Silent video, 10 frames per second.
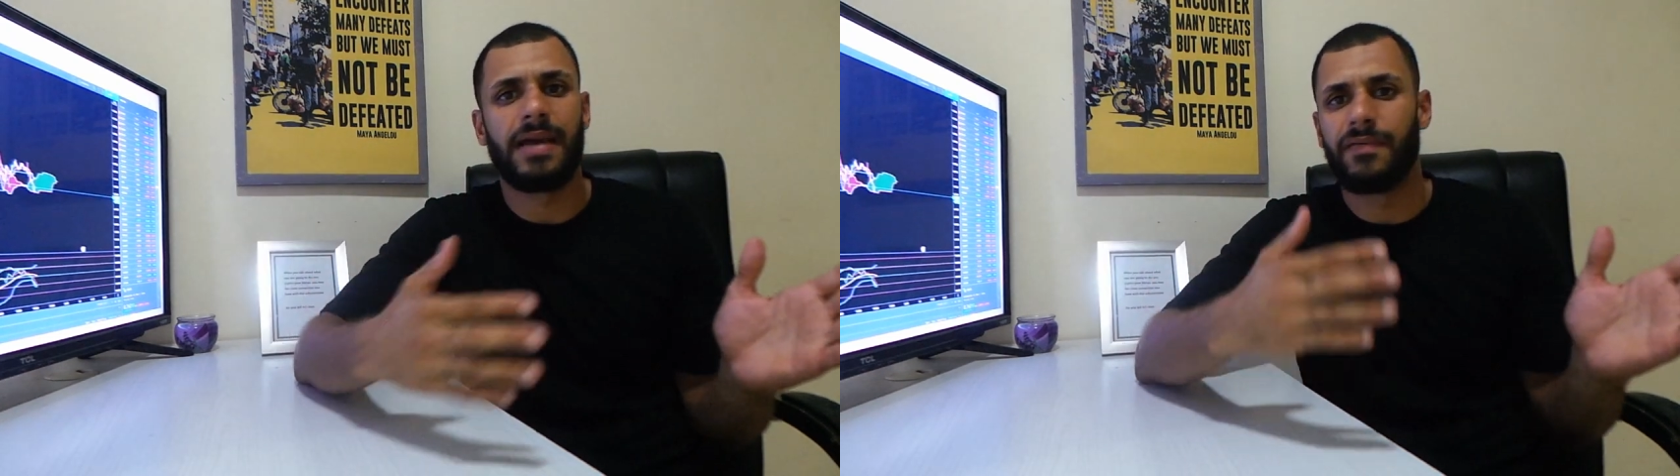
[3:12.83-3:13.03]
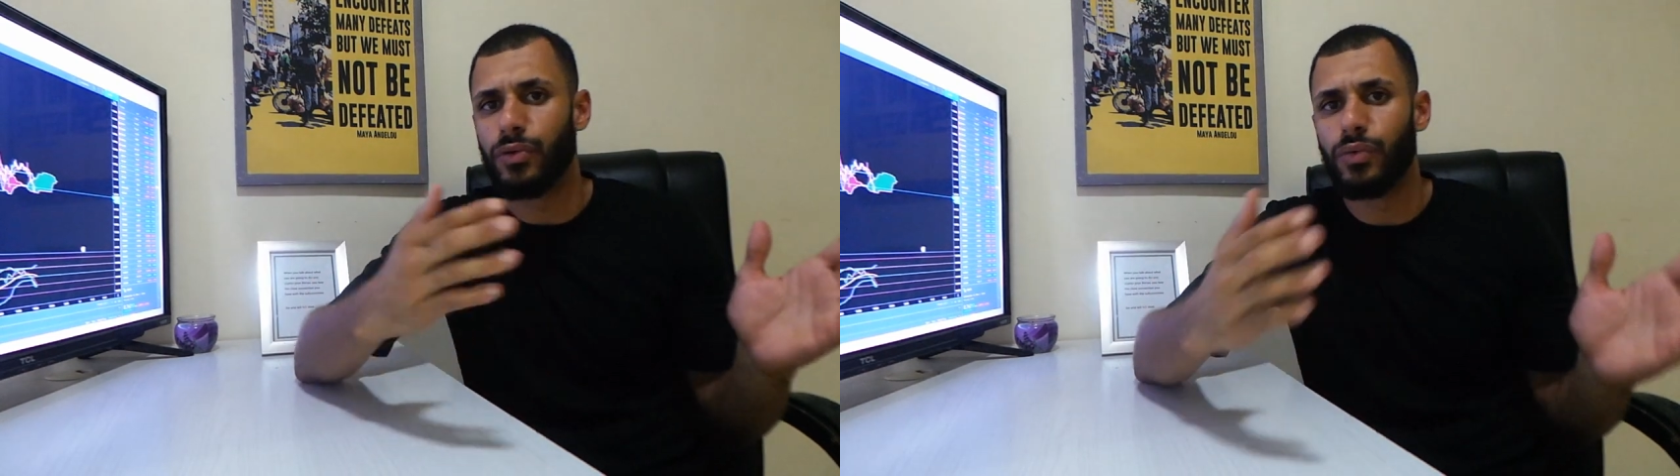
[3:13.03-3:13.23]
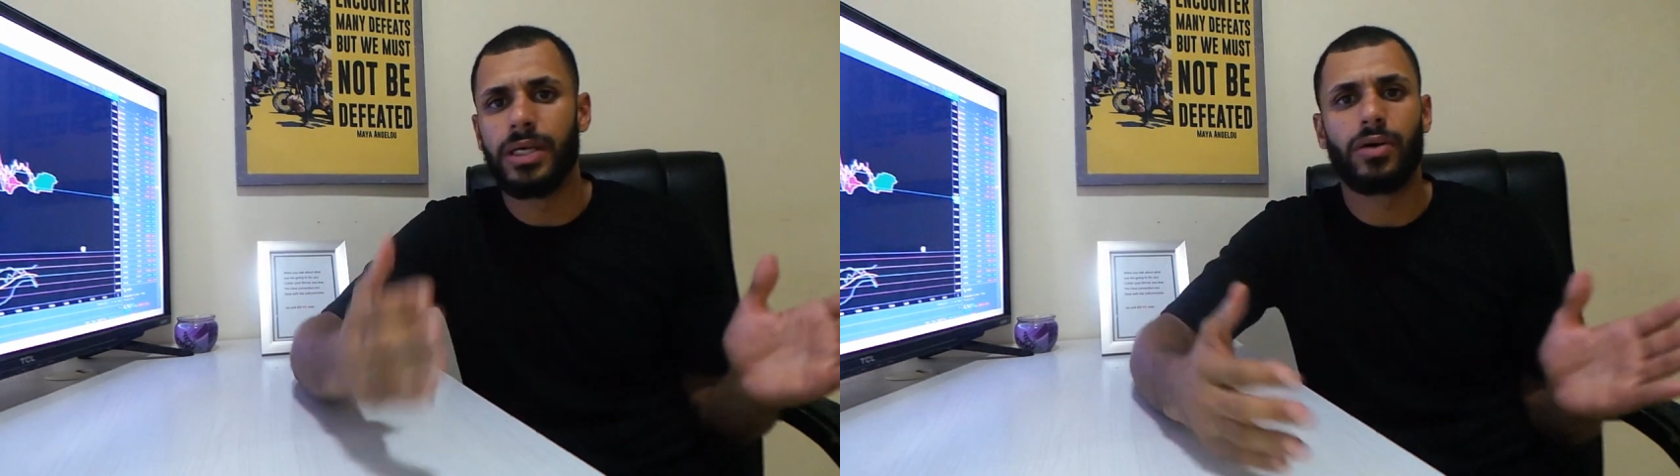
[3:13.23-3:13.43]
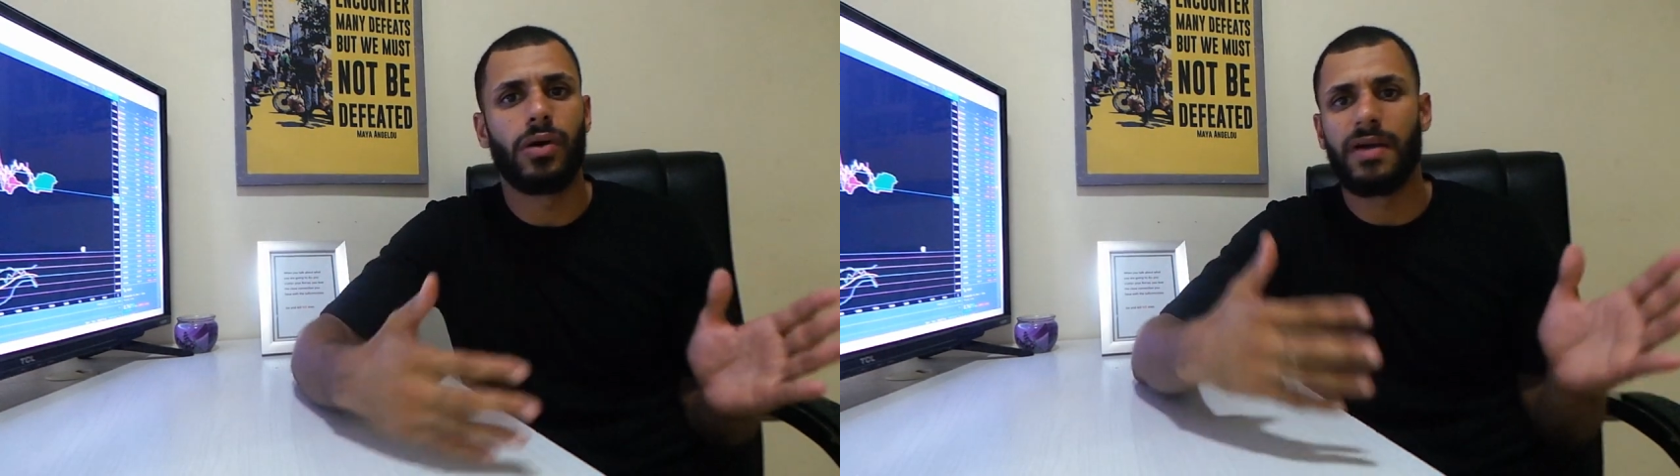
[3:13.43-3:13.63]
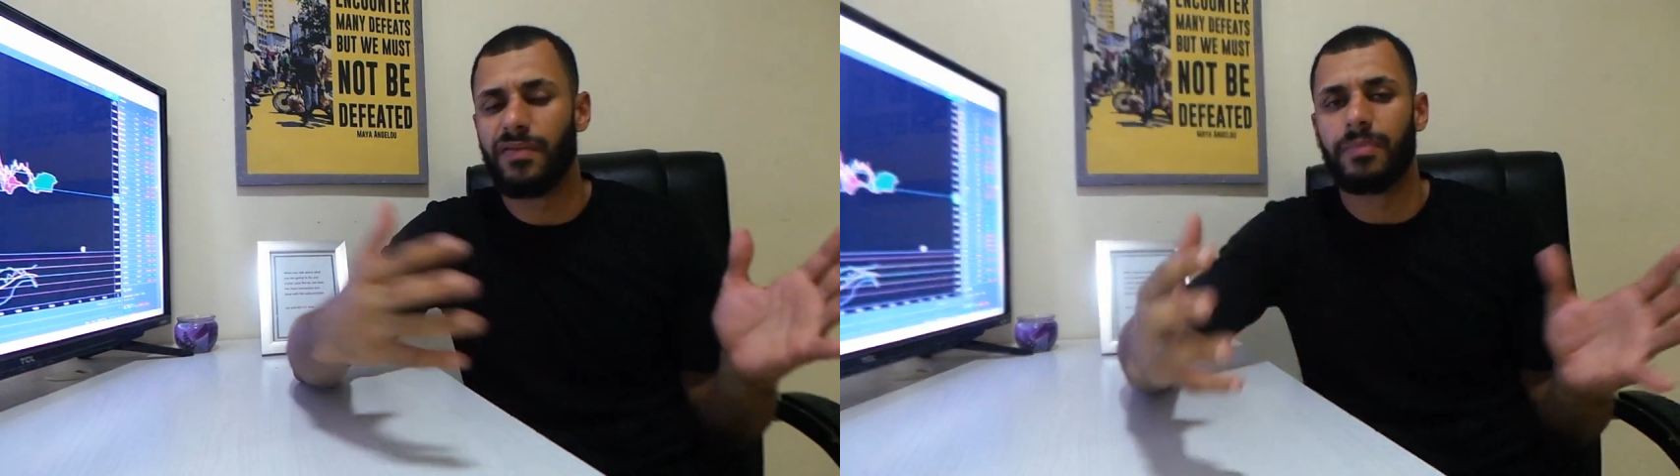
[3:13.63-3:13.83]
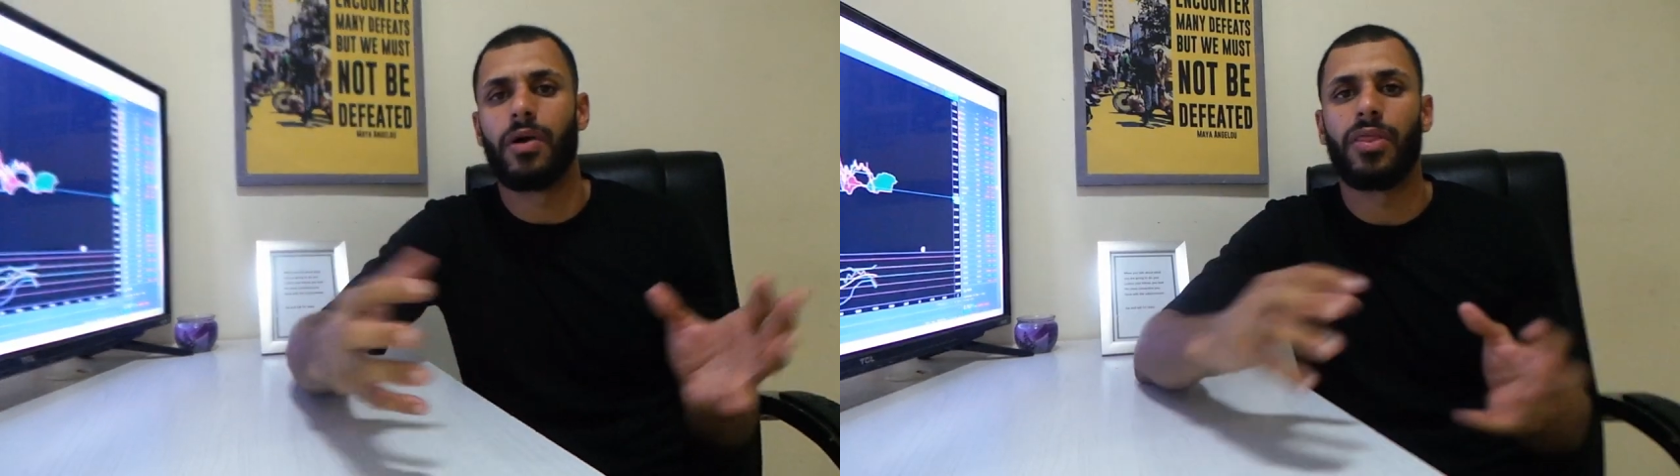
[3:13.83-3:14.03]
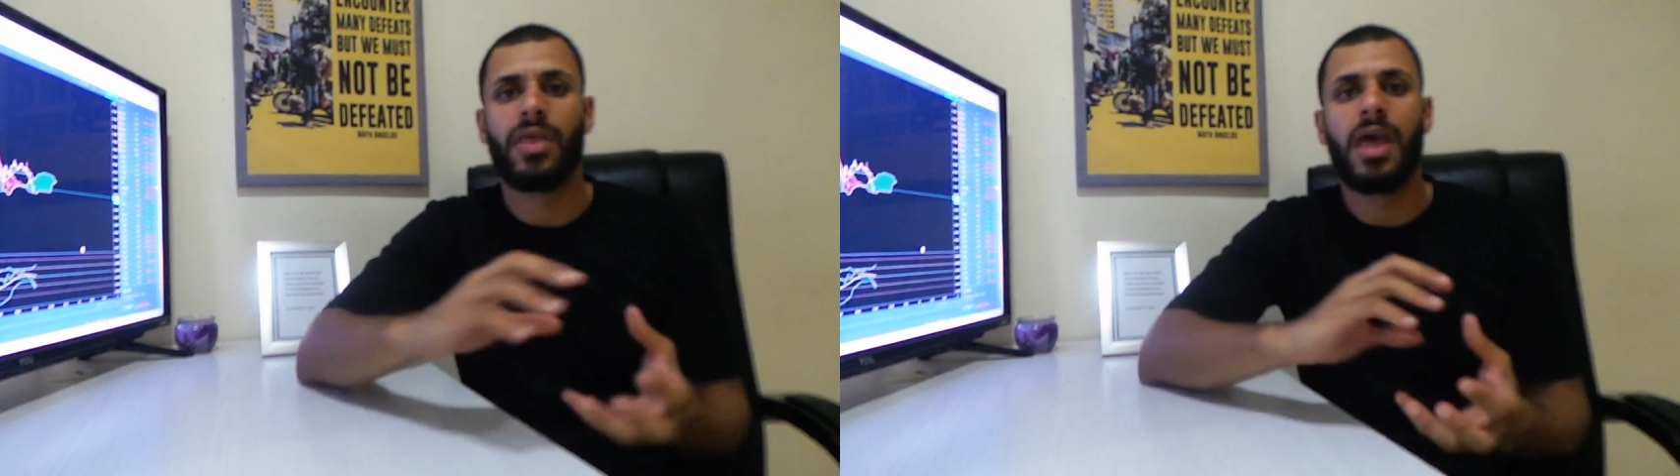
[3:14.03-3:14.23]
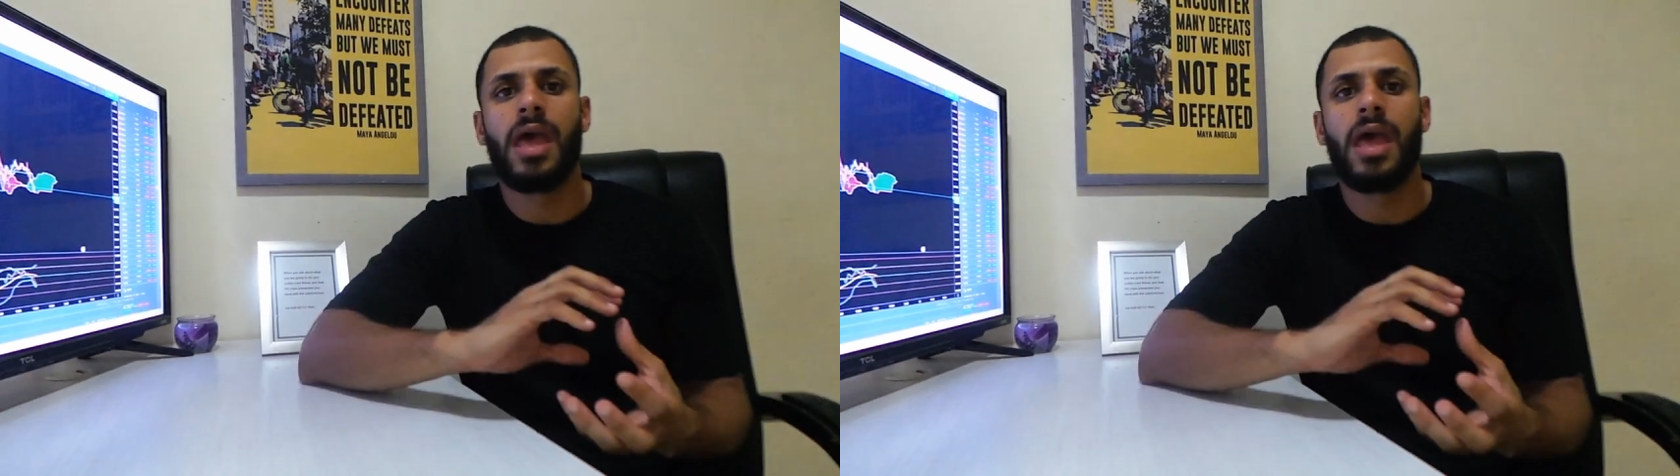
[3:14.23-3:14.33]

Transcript: every week or every month